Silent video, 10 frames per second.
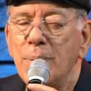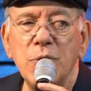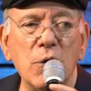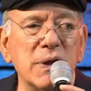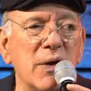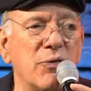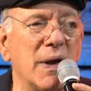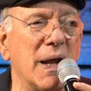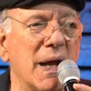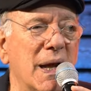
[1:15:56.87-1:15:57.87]
not
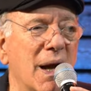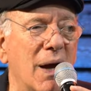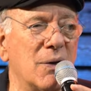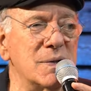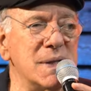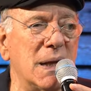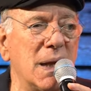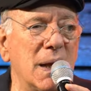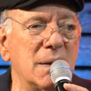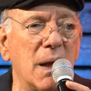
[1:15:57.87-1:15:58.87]
even a, how do you say
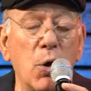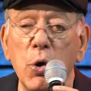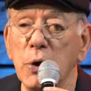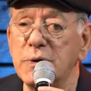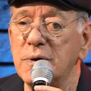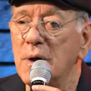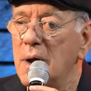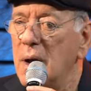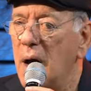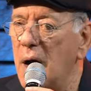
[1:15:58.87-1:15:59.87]
that, a hoot
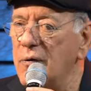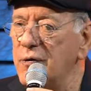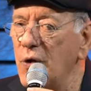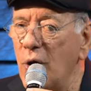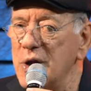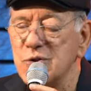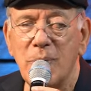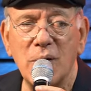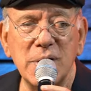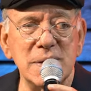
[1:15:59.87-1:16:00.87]
of knowledge
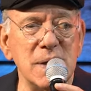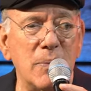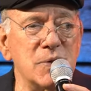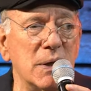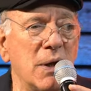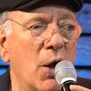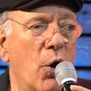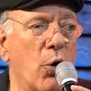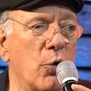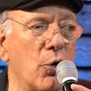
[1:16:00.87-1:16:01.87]
about this subject,
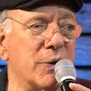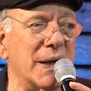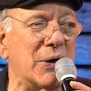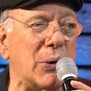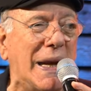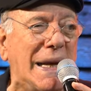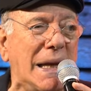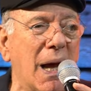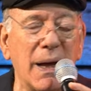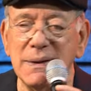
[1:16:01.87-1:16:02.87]
or not a
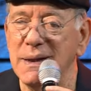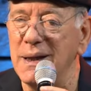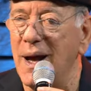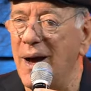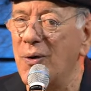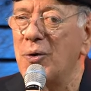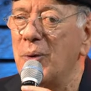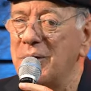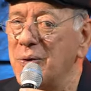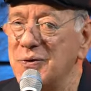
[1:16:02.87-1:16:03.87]
green idea, or
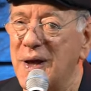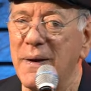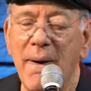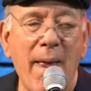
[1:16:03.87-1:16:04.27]
what do you say?